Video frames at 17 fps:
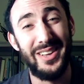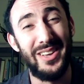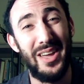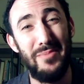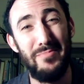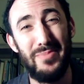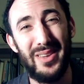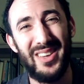
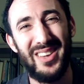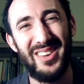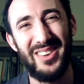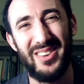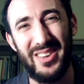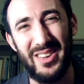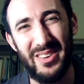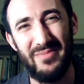and
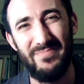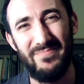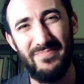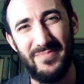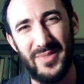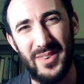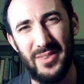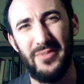being
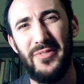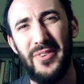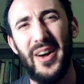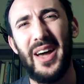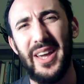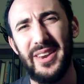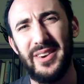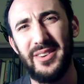
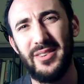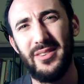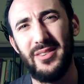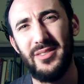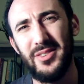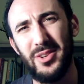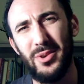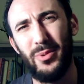confined
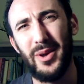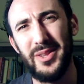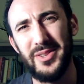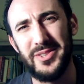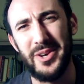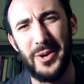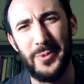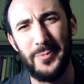to
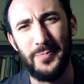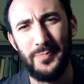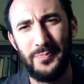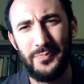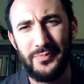one's home.